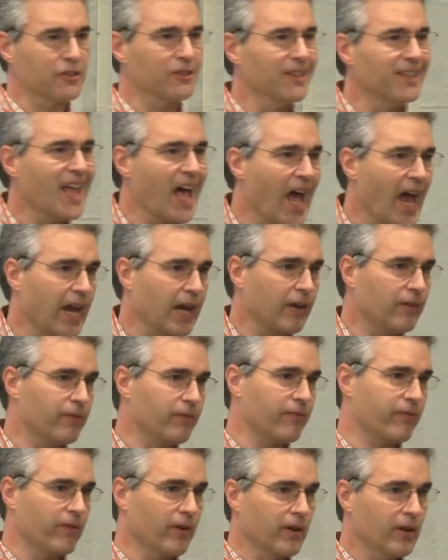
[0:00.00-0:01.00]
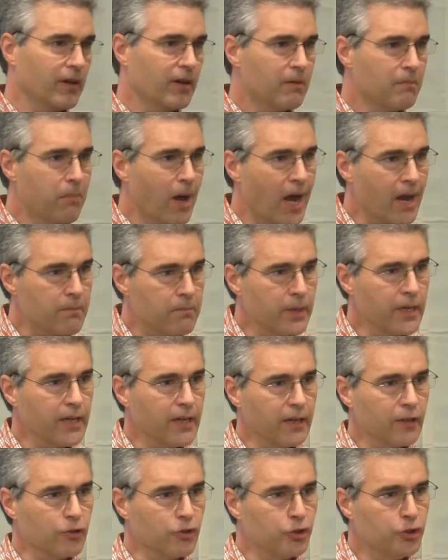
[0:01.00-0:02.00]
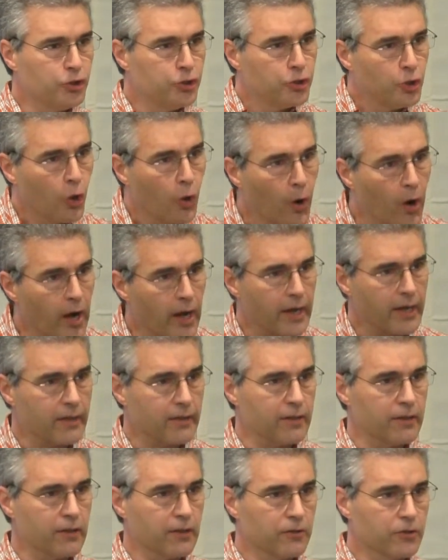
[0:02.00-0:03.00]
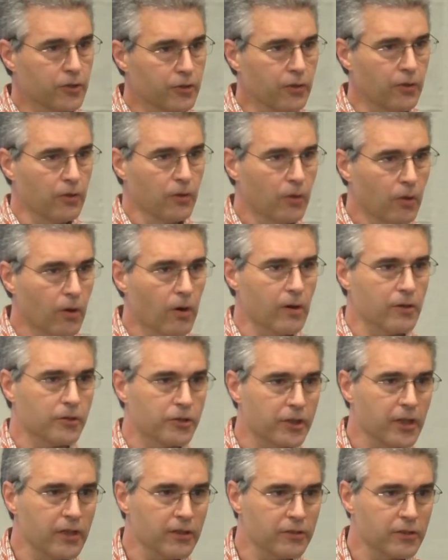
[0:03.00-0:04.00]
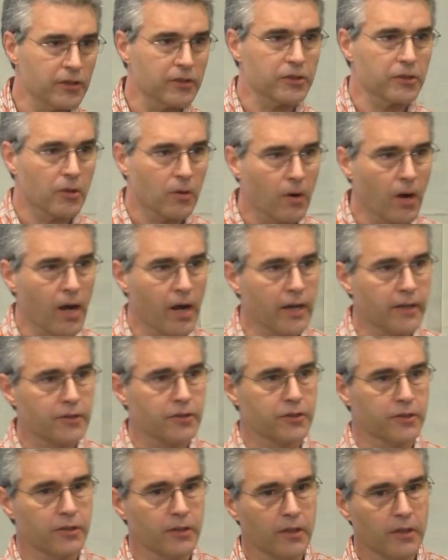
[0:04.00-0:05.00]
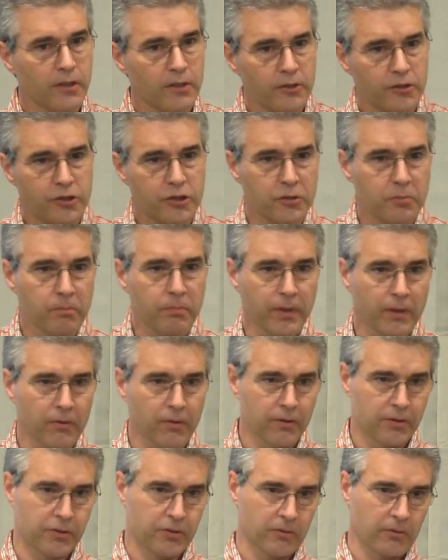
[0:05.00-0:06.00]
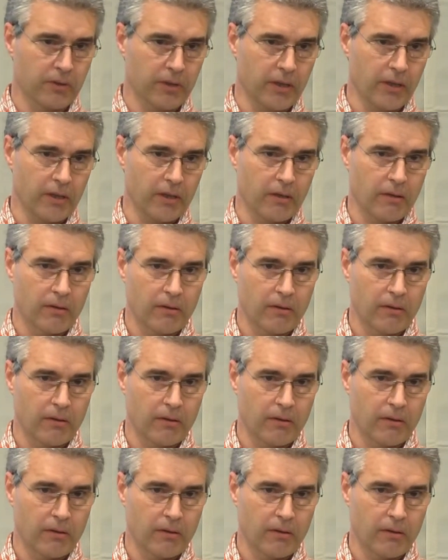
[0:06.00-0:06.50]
life by being joined to the Lord Jesus Christ spiritually.